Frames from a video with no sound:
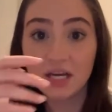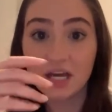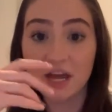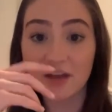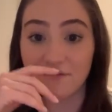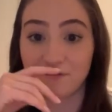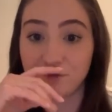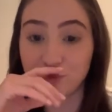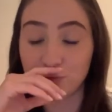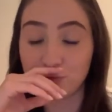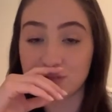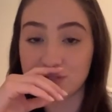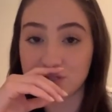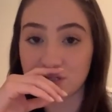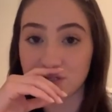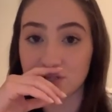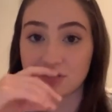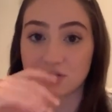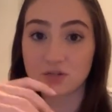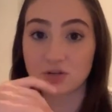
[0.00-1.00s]

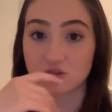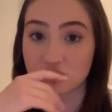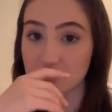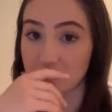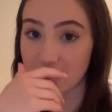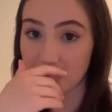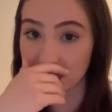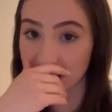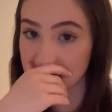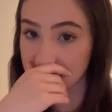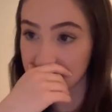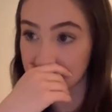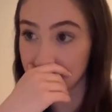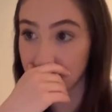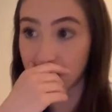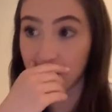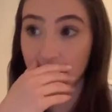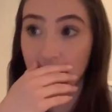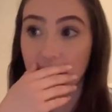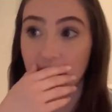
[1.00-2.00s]
influencer and social media
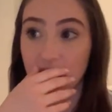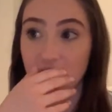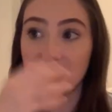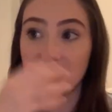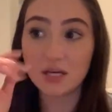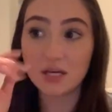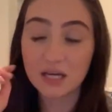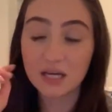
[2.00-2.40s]
scene. But